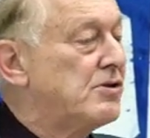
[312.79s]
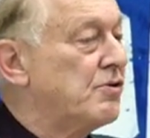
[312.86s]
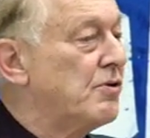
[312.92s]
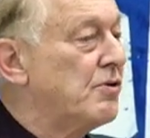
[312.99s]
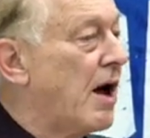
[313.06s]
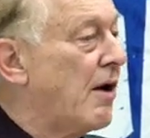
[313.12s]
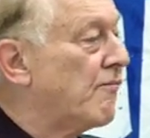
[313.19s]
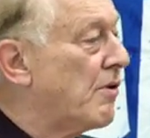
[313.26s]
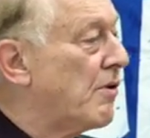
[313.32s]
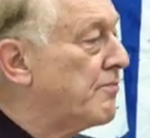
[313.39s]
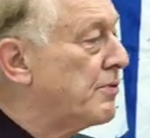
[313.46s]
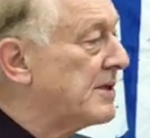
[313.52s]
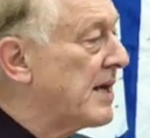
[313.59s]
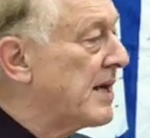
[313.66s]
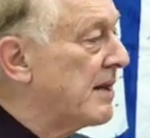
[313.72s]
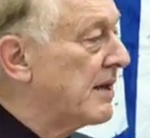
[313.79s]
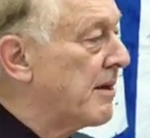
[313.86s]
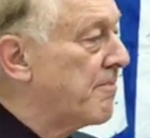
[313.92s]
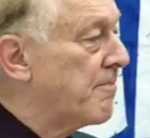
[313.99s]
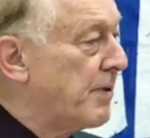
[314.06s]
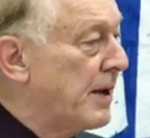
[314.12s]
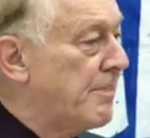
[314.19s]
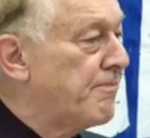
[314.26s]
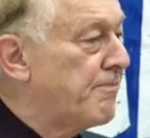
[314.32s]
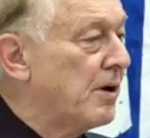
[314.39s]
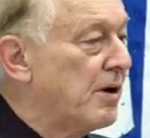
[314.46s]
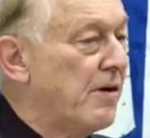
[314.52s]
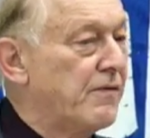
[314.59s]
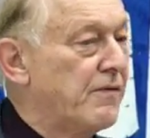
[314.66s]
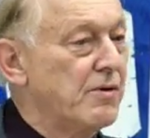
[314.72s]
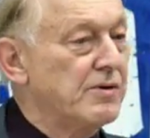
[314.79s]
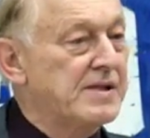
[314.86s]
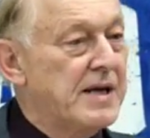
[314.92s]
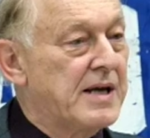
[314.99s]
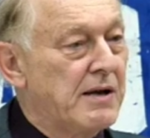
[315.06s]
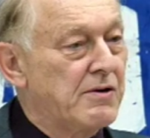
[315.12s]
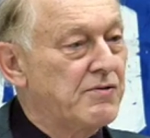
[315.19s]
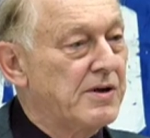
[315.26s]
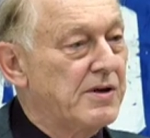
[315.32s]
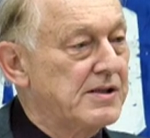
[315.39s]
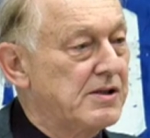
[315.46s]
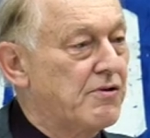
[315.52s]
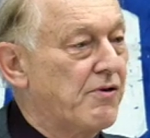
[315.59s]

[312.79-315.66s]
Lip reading: do not represent the people of those countries.